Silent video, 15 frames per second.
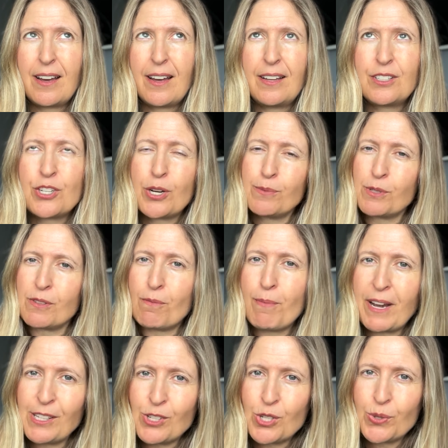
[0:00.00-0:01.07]
in terms of
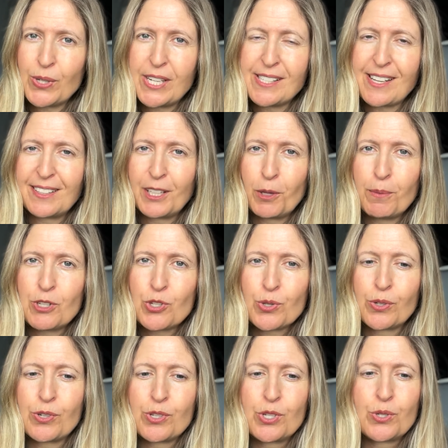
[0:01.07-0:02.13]
my stories, a little bit
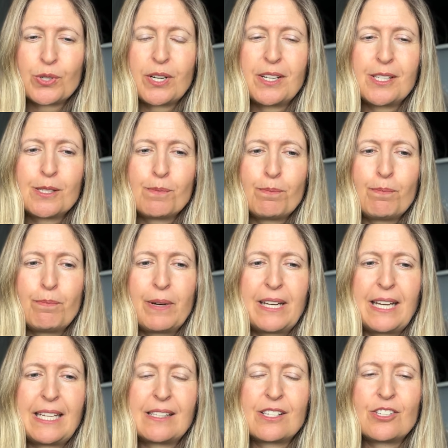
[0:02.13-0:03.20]
shorter stories, but
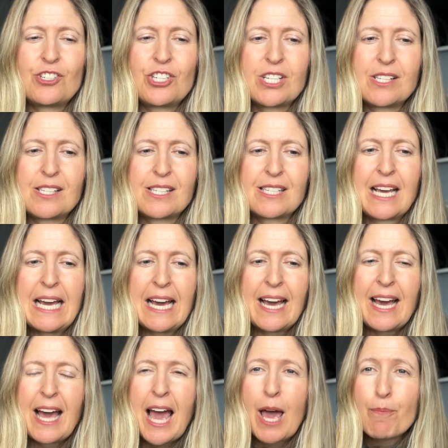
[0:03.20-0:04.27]
it's just,
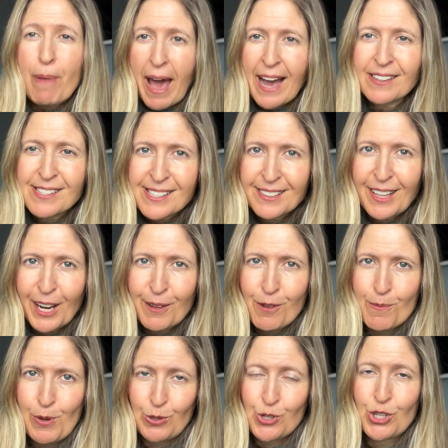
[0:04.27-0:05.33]
it packs a lot of
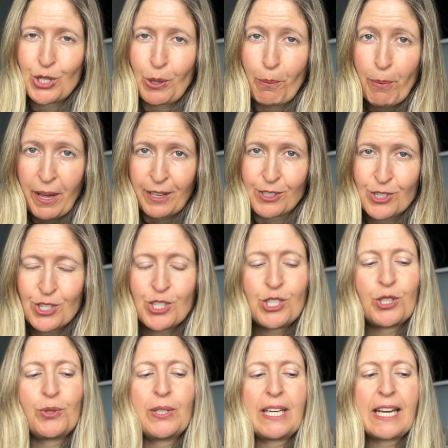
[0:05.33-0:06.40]
emotional punch
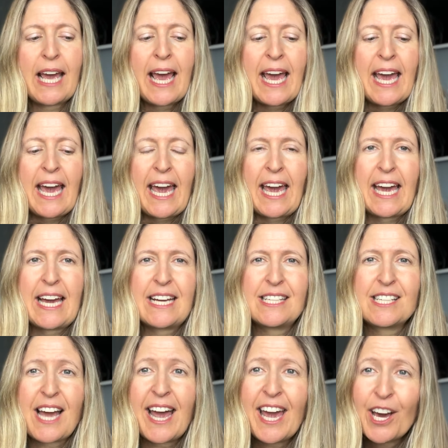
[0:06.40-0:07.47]
to it.
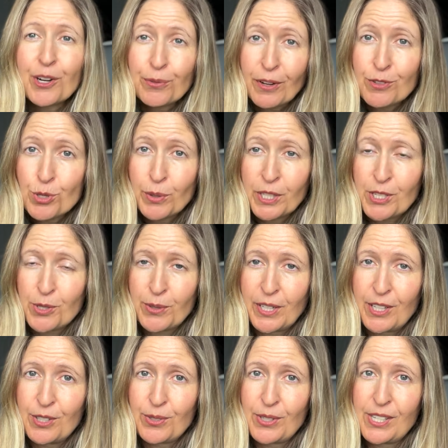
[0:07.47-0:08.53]
And I had a rough
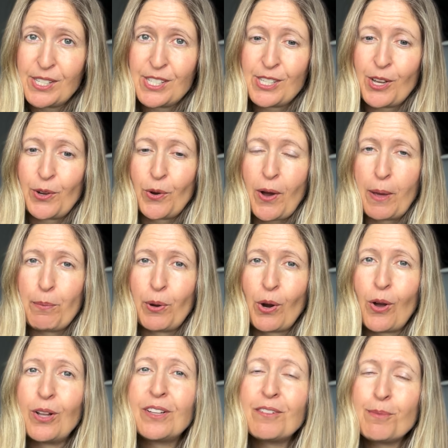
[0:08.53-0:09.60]
2023, so I put
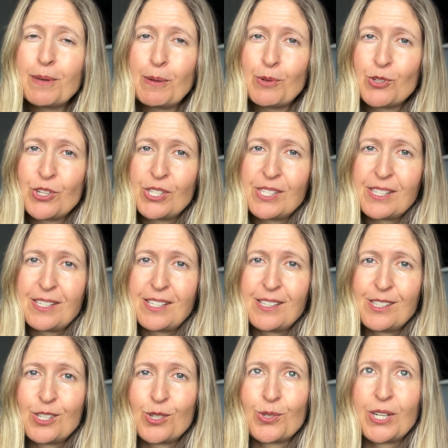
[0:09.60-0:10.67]
all of my emotions into the
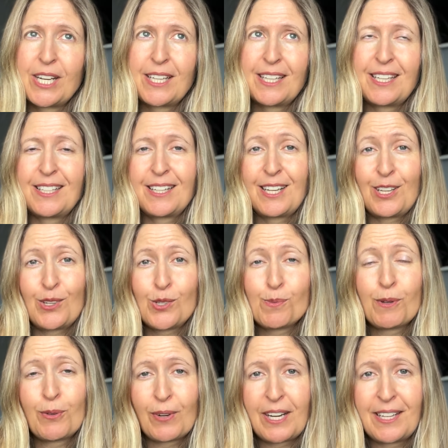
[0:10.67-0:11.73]
story. Again, I use
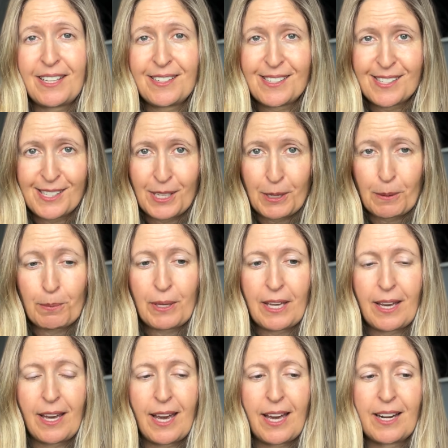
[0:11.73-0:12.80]
my writing as
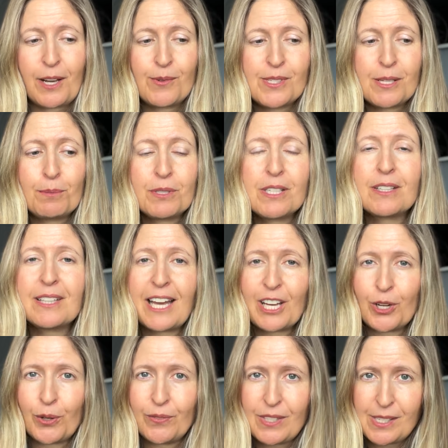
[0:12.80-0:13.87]
therapy, and I was able to let
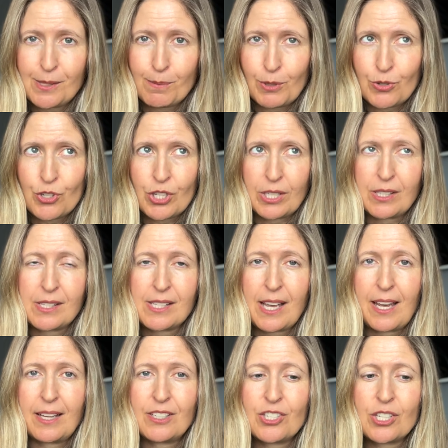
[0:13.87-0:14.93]
go of these emotions
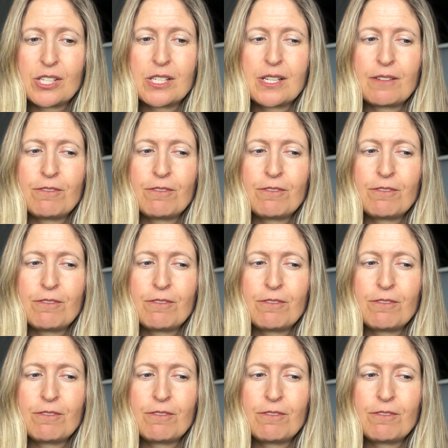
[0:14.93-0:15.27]
and just